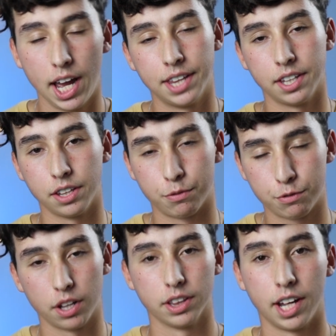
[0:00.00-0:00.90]
and then the
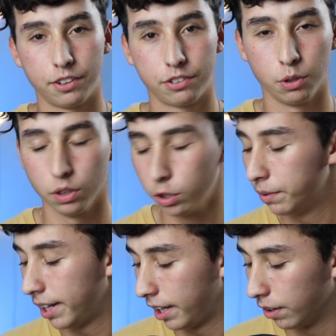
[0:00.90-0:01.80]
front lights to
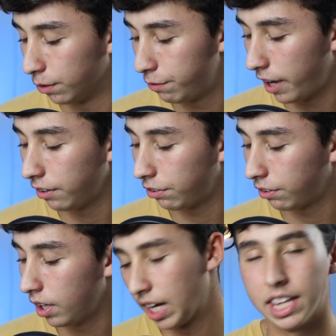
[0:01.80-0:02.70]
illuminate his
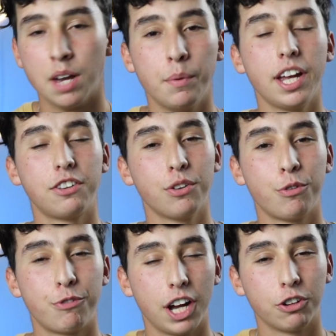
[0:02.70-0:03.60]
face. And then we get to the
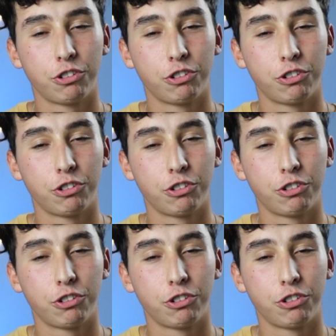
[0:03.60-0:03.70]
final